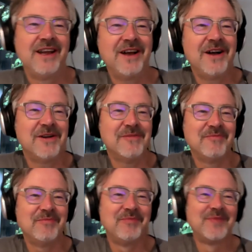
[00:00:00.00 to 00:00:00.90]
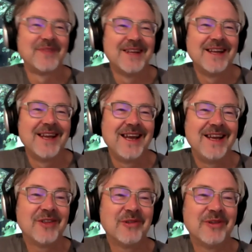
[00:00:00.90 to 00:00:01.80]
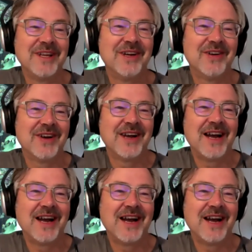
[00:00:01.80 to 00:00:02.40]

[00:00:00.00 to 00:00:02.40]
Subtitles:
Another one here.